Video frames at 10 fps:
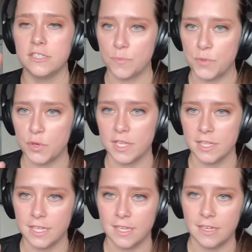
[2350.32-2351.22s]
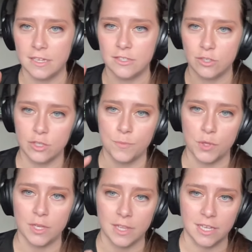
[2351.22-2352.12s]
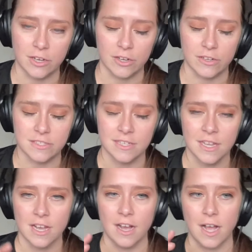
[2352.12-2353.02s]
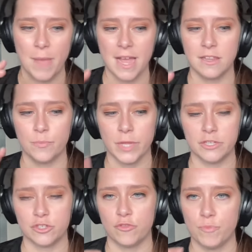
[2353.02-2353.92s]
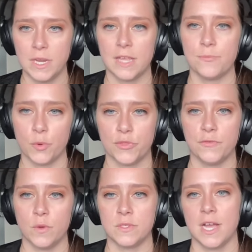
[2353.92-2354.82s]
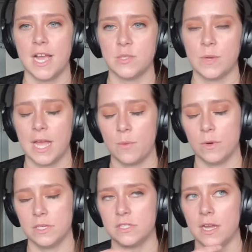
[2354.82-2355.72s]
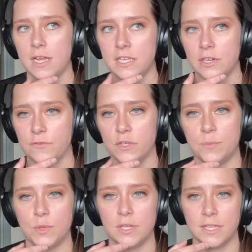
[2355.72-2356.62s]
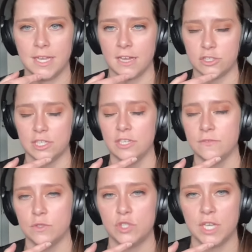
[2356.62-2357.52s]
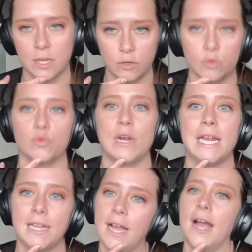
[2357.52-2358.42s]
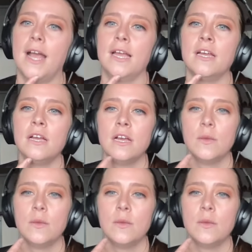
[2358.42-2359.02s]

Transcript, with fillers: Two Deputy Leaguers, had the pleasure of meeting both of those guys when I worked a year for Deputy League. I actually interviewed Jake, great guy.